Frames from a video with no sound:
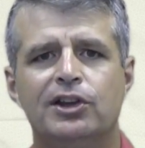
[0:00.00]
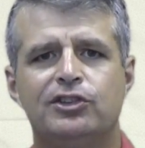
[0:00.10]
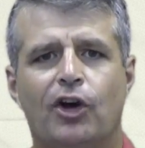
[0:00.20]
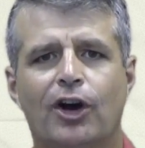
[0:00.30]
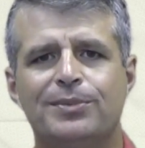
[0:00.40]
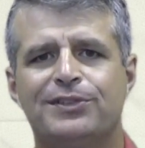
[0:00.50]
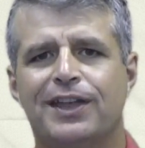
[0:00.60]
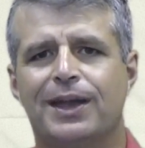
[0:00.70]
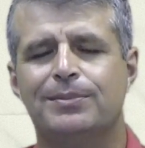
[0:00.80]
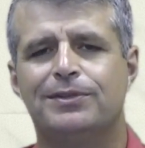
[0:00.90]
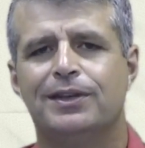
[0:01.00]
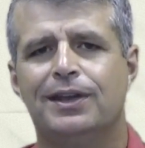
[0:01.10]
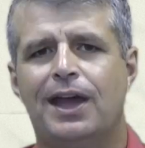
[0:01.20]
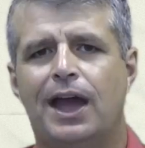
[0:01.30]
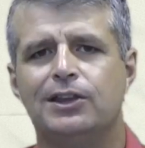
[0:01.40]
time-stamped,
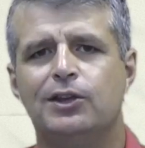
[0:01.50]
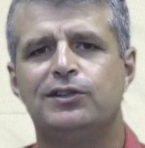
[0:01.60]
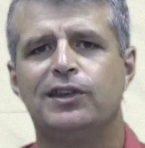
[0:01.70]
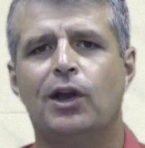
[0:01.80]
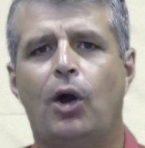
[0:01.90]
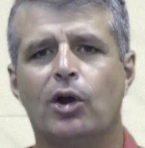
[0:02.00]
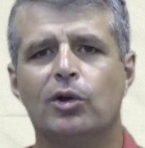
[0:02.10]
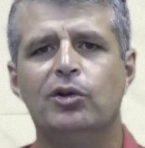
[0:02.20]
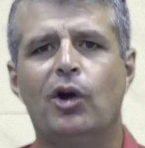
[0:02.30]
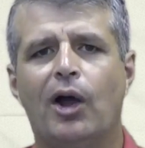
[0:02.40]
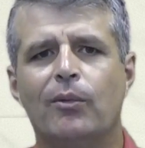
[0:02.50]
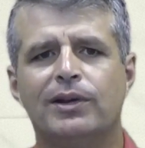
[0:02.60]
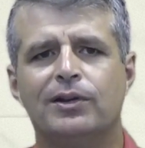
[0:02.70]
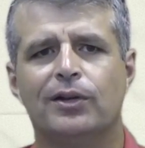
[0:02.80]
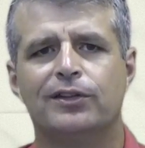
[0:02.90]
and you see Hyundai
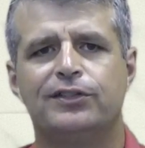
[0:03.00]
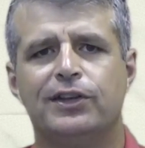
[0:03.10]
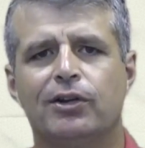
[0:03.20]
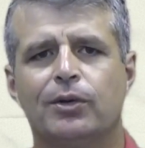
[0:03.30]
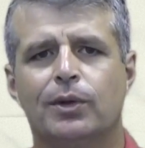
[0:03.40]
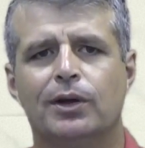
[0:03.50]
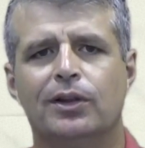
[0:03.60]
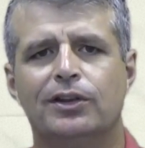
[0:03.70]
written on the steering wheel